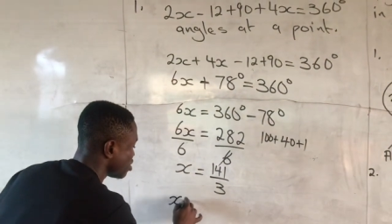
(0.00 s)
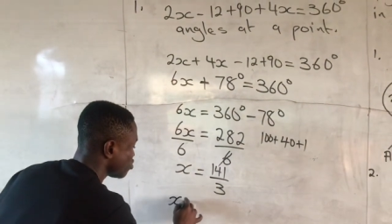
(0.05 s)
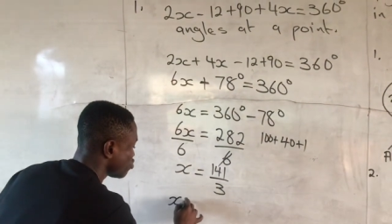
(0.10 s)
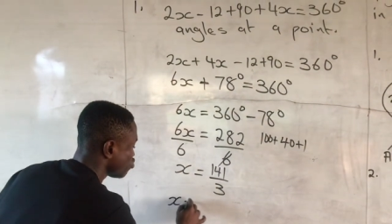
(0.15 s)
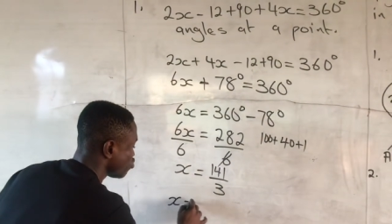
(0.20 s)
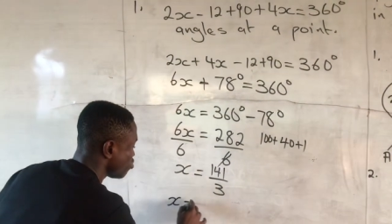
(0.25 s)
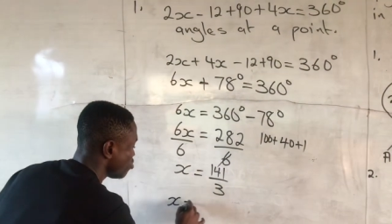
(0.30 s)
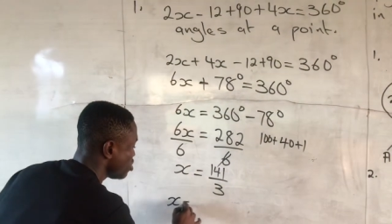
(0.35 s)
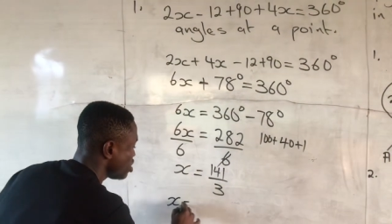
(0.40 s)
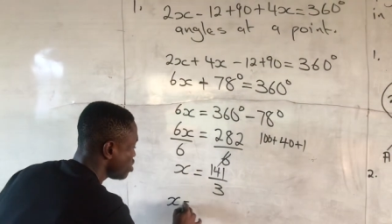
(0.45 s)

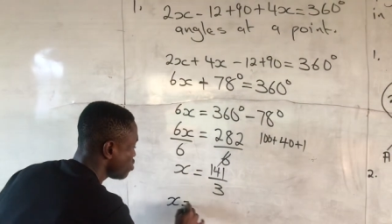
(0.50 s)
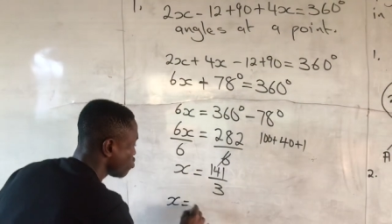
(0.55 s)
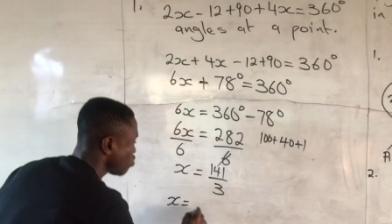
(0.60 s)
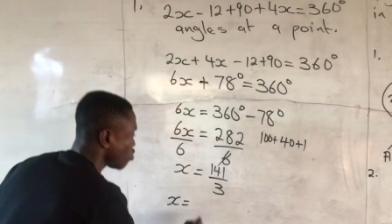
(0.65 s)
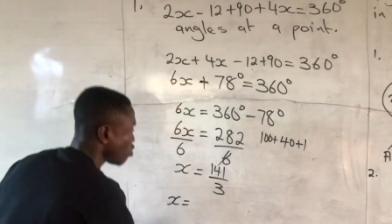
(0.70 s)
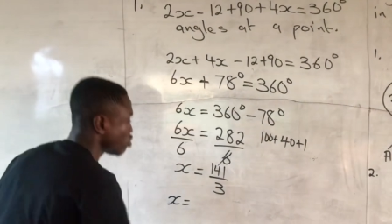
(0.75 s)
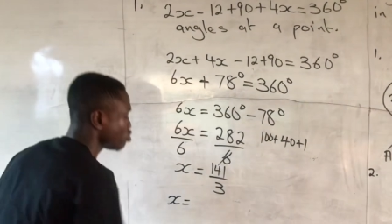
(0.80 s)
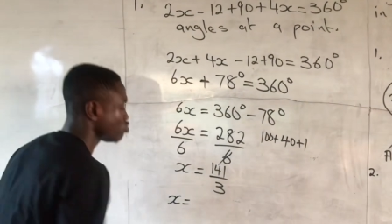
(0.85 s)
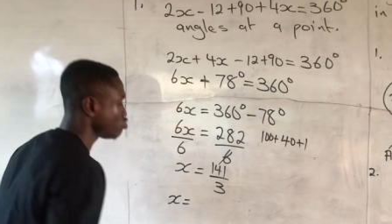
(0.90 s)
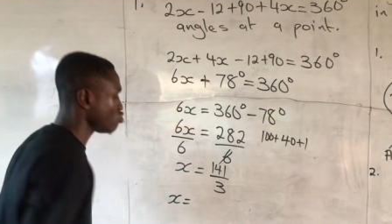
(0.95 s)
to be
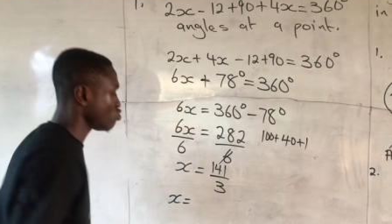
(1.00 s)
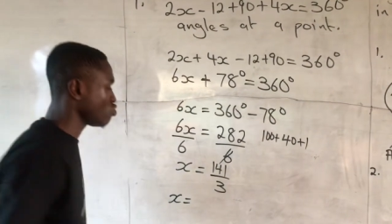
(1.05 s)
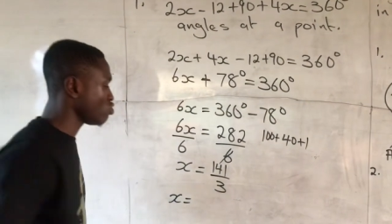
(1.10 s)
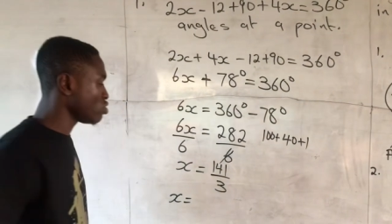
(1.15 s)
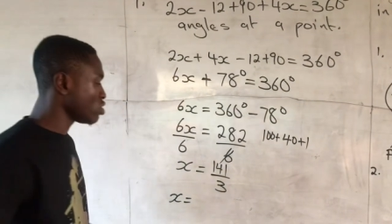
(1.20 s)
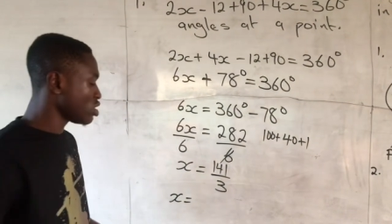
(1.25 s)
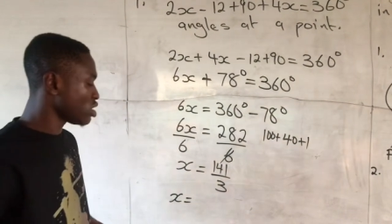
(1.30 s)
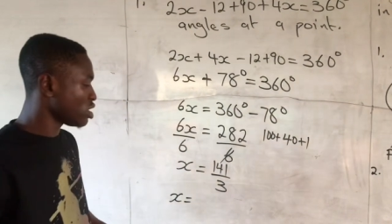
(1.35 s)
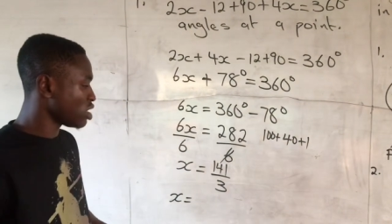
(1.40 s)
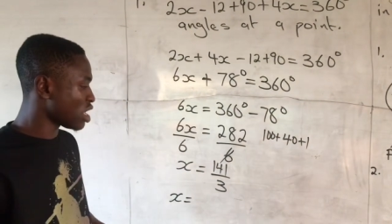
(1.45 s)
equal to.
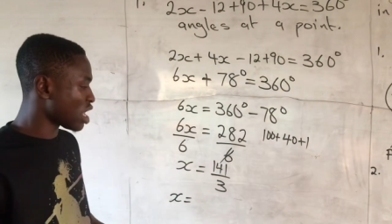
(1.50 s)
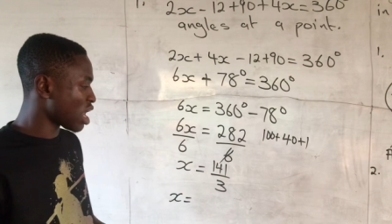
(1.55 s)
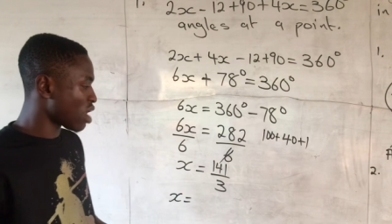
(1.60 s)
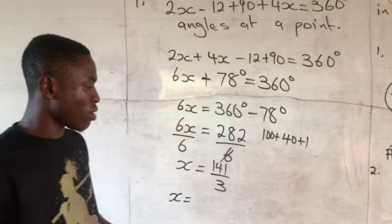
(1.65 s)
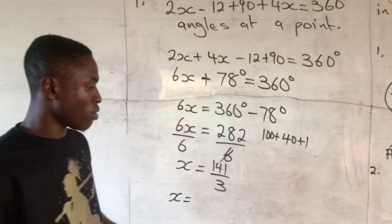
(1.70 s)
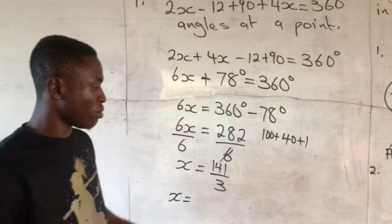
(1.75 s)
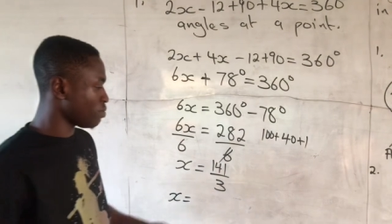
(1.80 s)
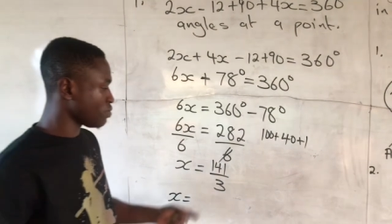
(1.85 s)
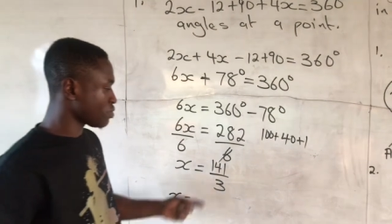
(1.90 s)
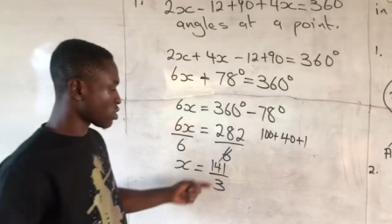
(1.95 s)

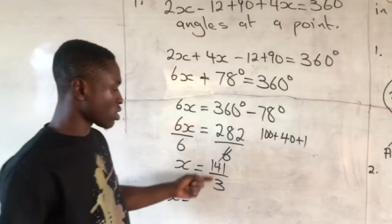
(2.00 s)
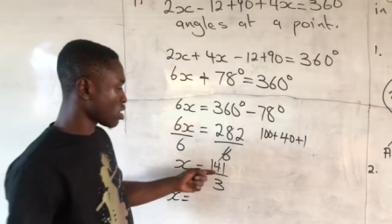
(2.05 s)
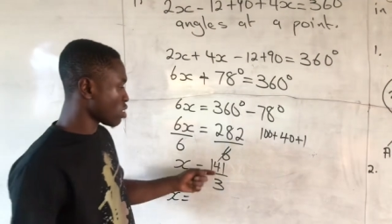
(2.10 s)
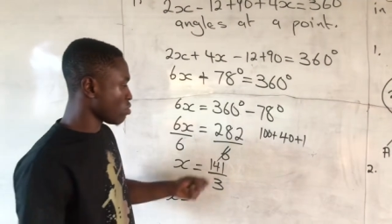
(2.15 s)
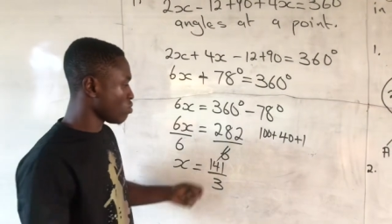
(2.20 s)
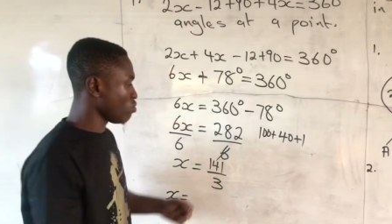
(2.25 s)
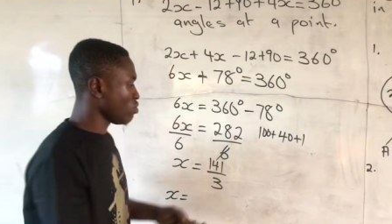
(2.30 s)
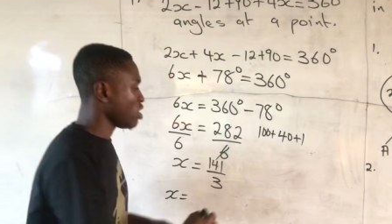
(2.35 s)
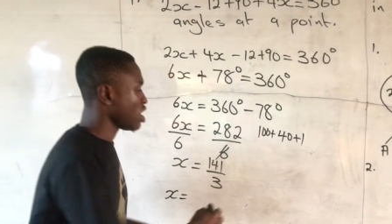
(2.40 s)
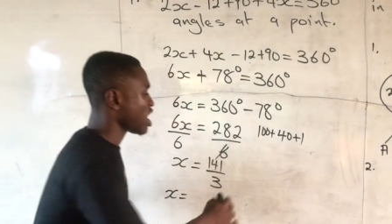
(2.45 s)
Now
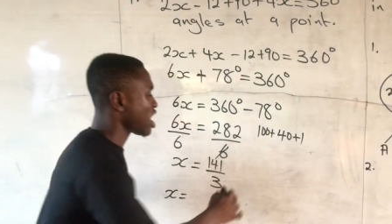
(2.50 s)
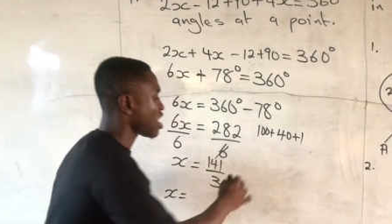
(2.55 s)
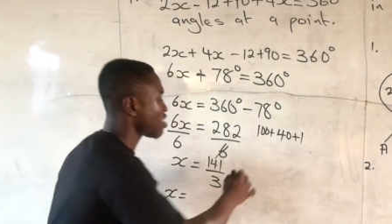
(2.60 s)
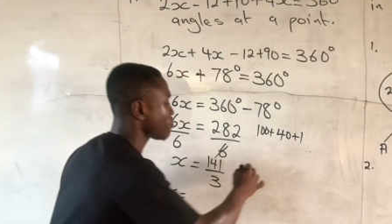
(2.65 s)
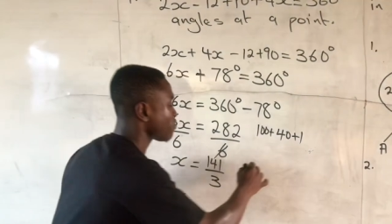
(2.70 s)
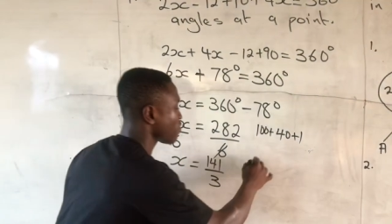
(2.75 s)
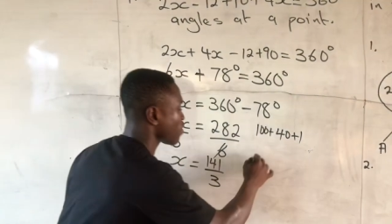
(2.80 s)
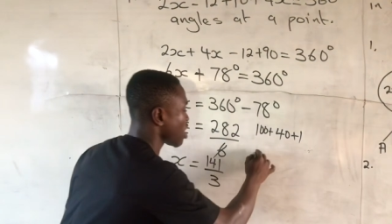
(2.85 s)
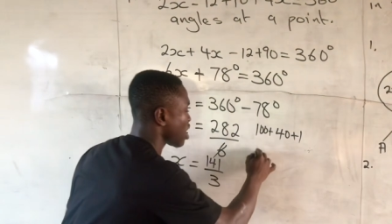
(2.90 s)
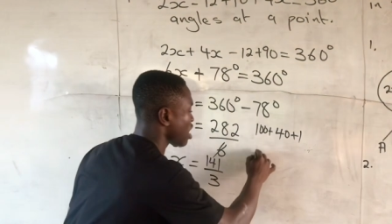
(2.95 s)
we have
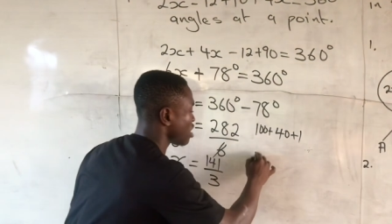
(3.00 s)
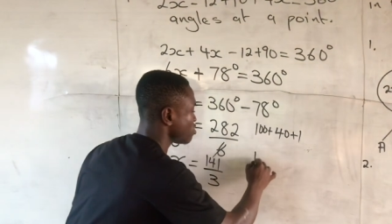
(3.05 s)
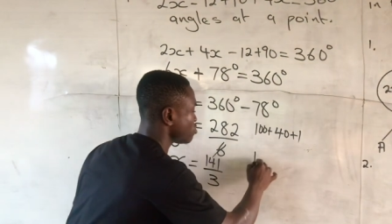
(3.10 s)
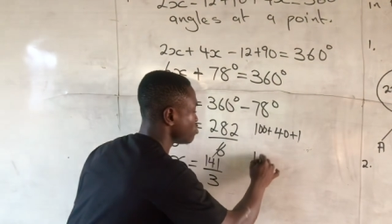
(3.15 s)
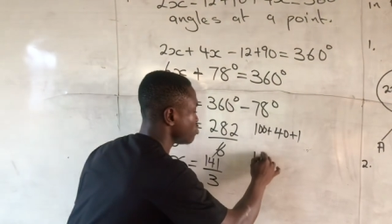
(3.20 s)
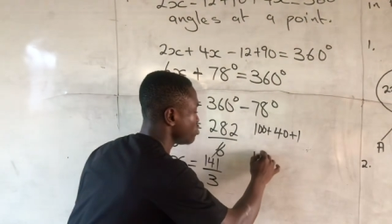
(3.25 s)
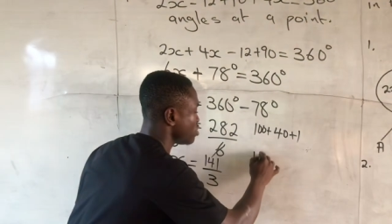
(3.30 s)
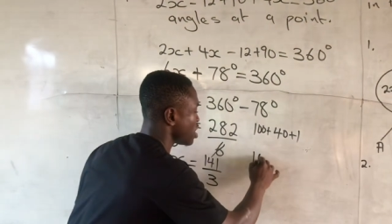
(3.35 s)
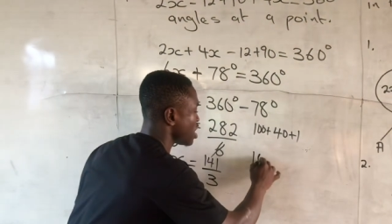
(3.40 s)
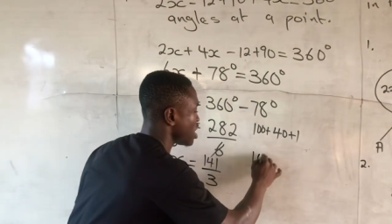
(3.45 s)

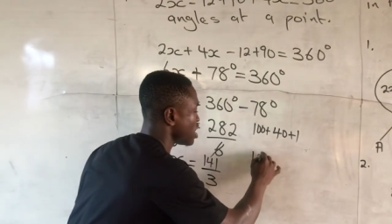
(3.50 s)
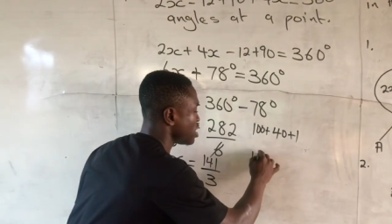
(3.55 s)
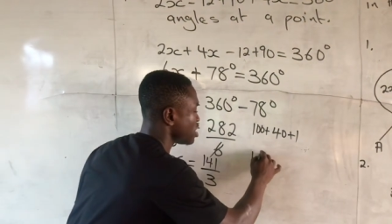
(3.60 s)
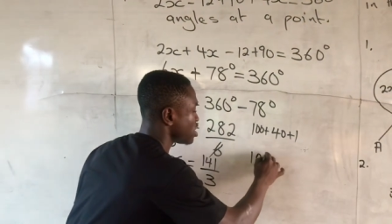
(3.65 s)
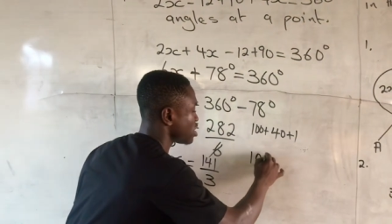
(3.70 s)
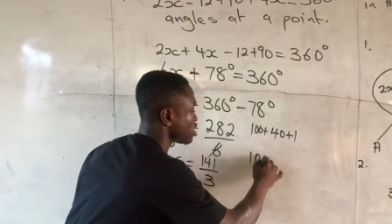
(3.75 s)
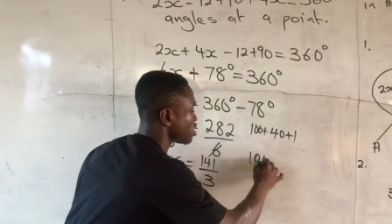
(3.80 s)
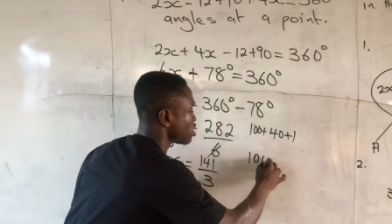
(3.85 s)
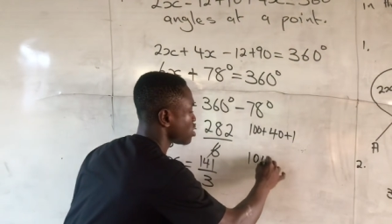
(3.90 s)
100